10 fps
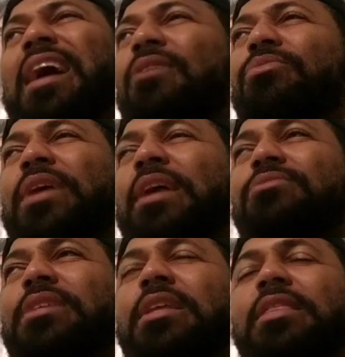I don't think it
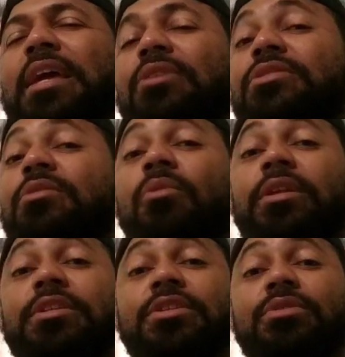was anything else he
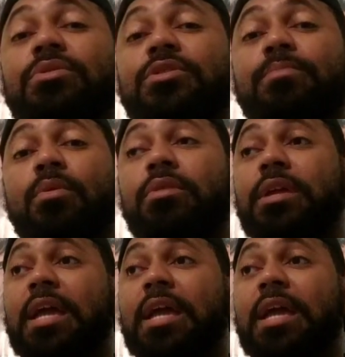wanted to do in the sport.